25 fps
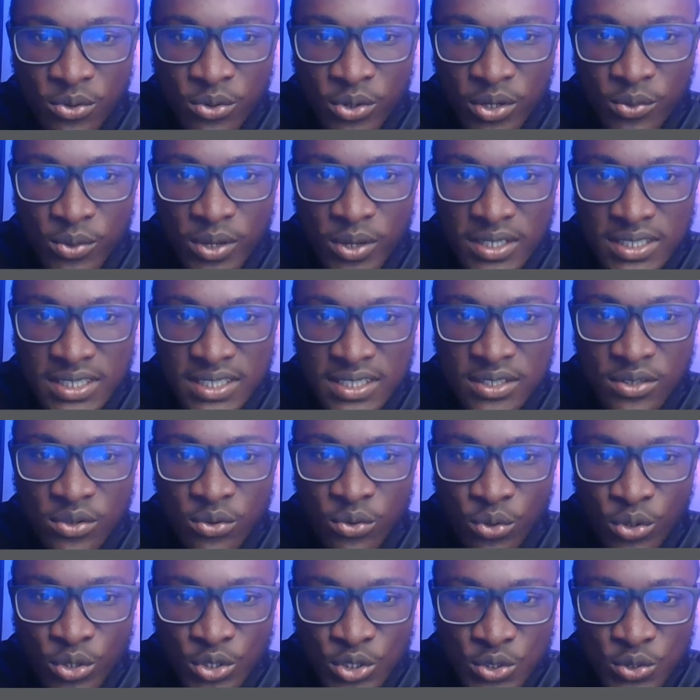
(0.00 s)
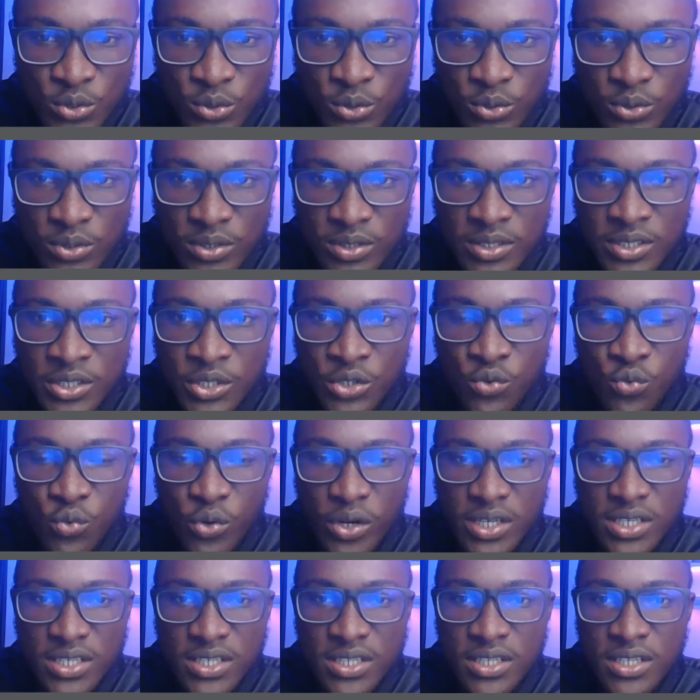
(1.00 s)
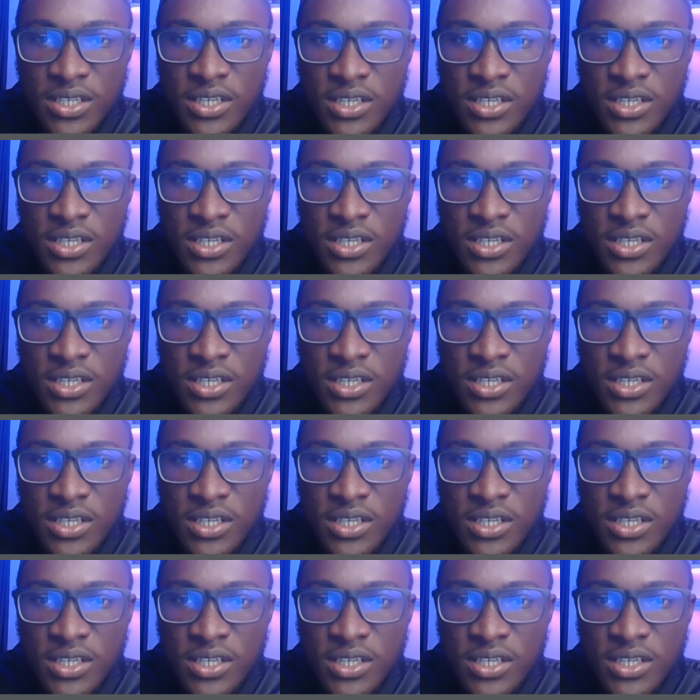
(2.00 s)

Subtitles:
Okay, we are saying rajulun, new word.